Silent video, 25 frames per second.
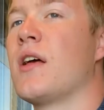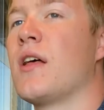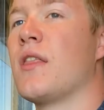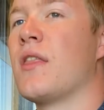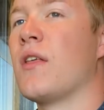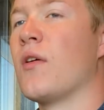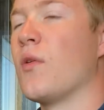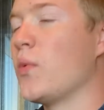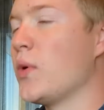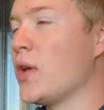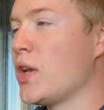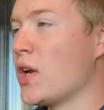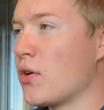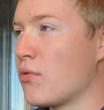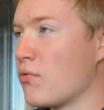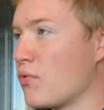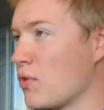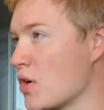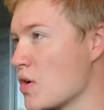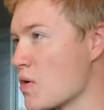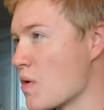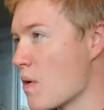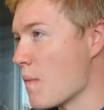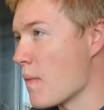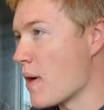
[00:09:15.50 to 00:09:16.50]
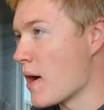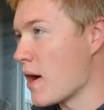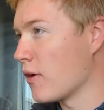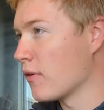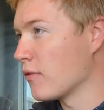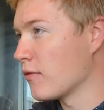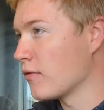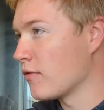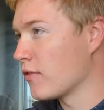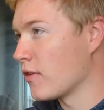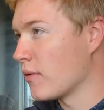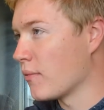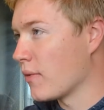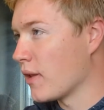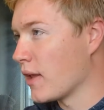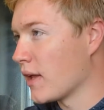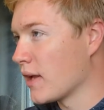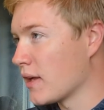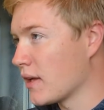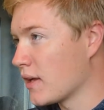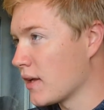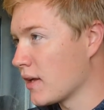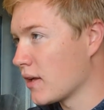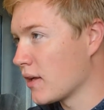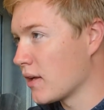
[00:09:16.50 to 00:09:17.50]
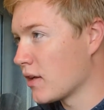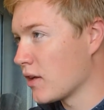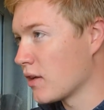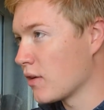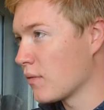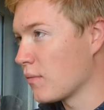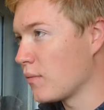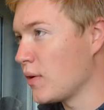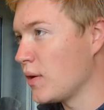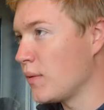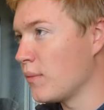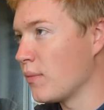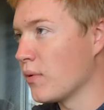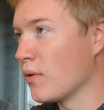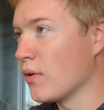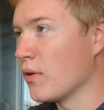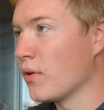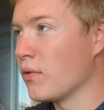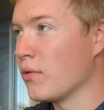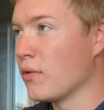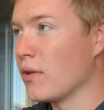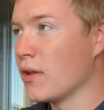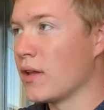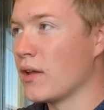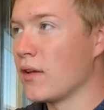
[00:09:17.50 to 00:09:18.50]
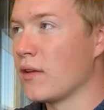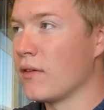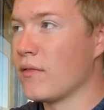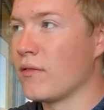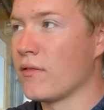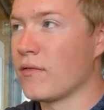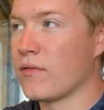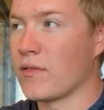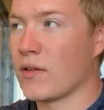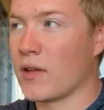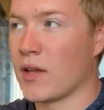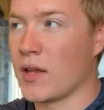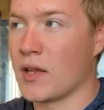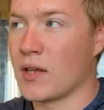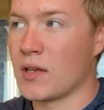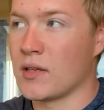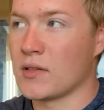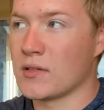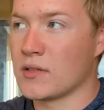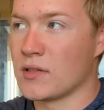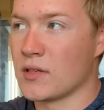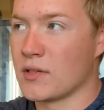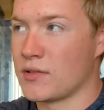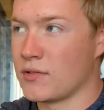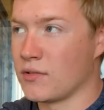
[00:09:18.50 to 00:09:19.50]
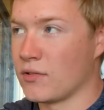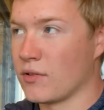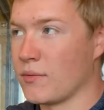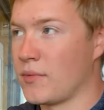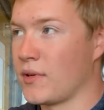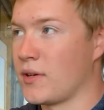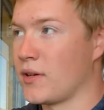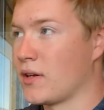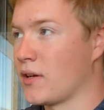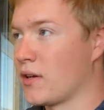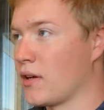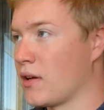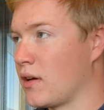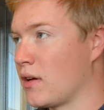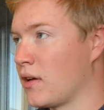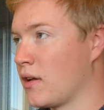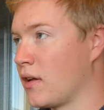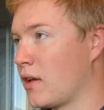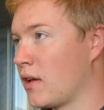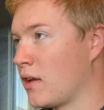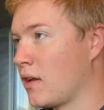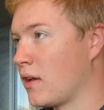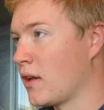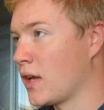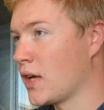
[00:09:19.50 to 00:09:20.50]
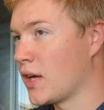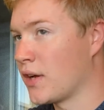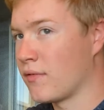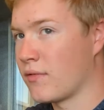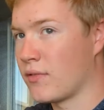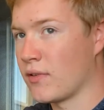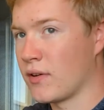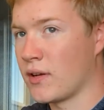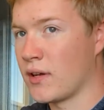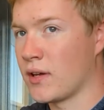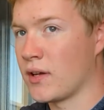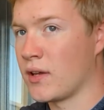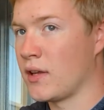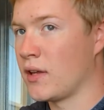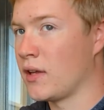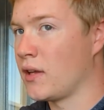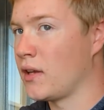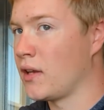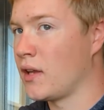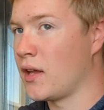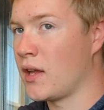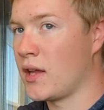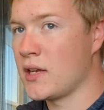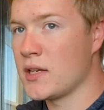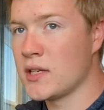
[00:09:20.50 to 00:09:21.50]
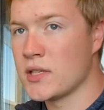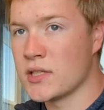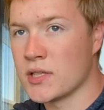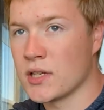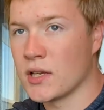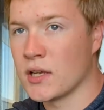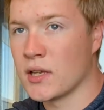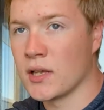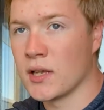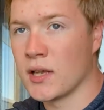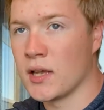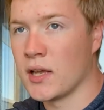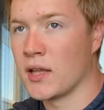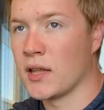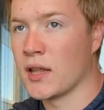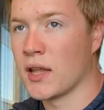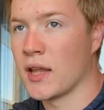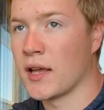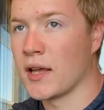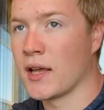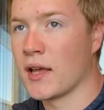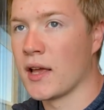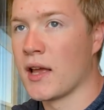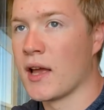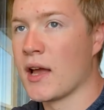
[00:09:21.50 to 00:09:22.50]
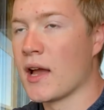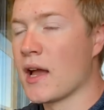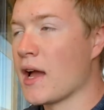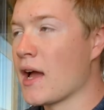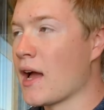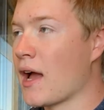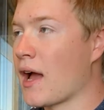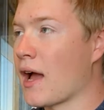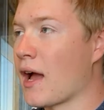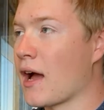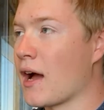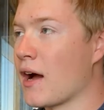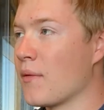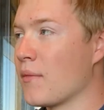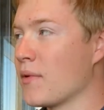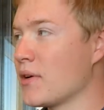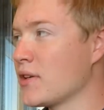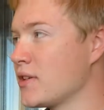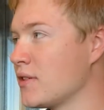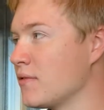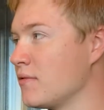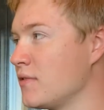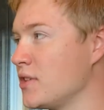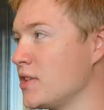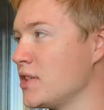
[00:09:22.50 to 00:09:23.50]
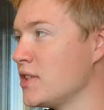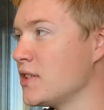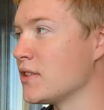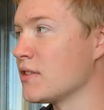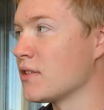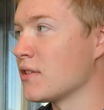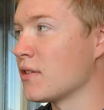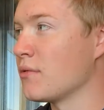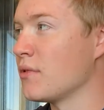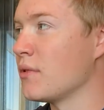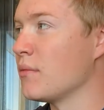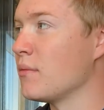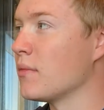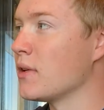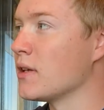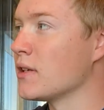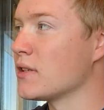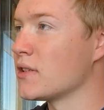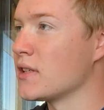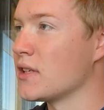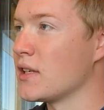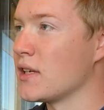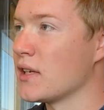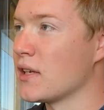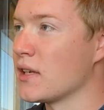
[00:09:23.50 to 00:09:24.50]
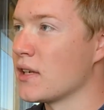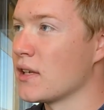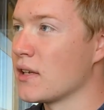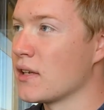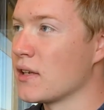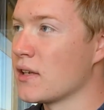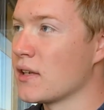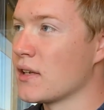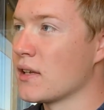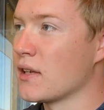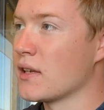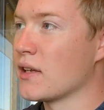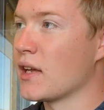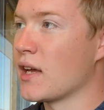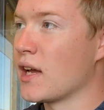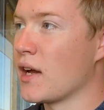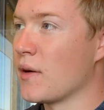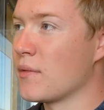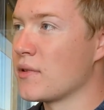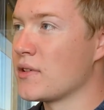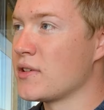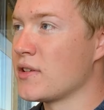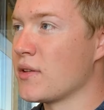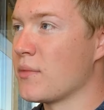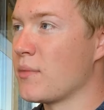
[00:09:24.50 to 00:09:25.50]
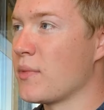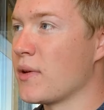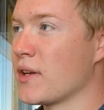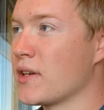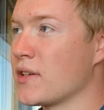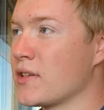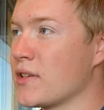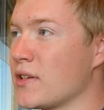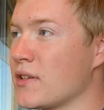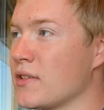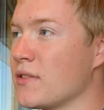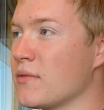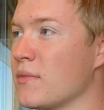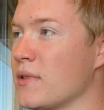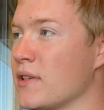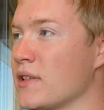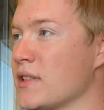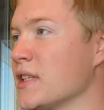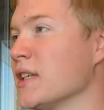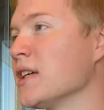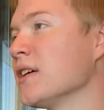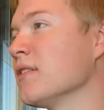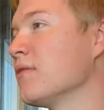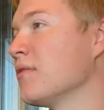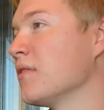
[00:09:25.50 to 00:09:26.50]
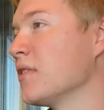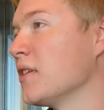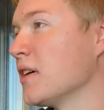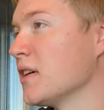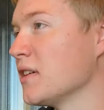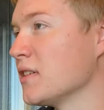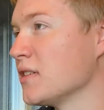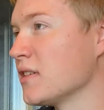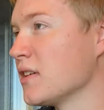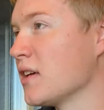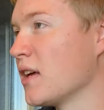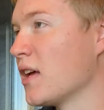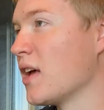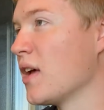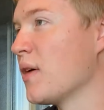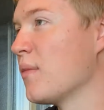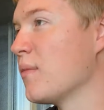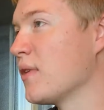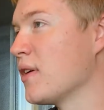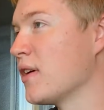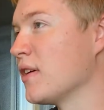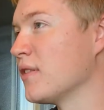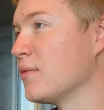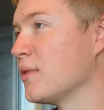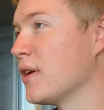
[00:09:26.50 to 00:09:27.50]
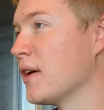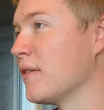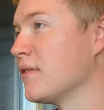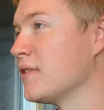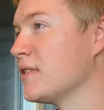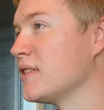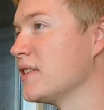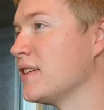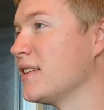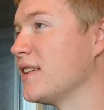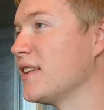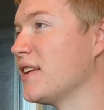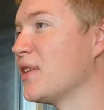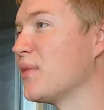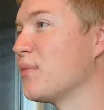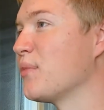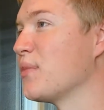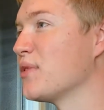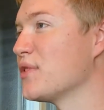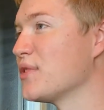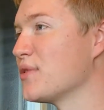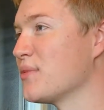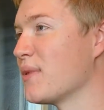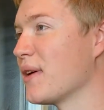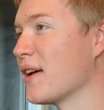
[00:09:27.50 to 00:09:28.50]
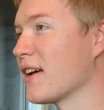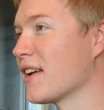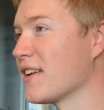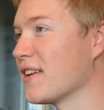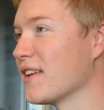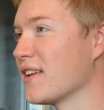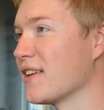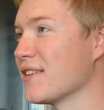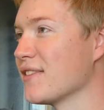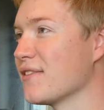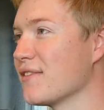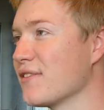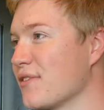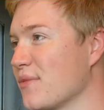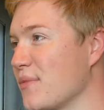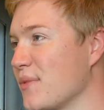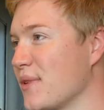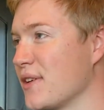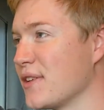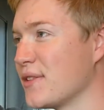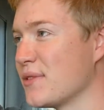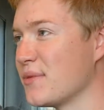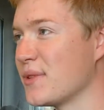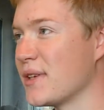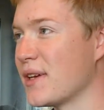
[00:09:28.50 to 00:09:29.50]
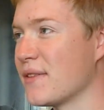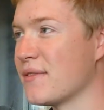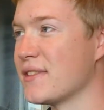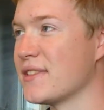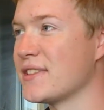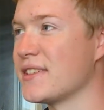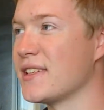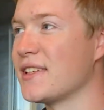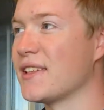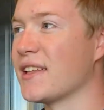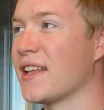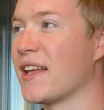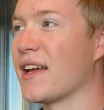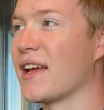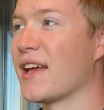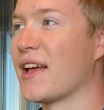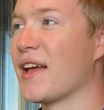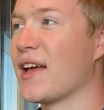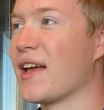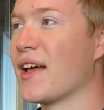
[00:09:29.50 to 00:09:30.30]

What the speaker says: that we don't know about, from like people who live in Central America and Africa and Asia, and like how much of Jesus are we missing? How much of the picture is missing for us because we haven't seen their perspective, because we haven't seen like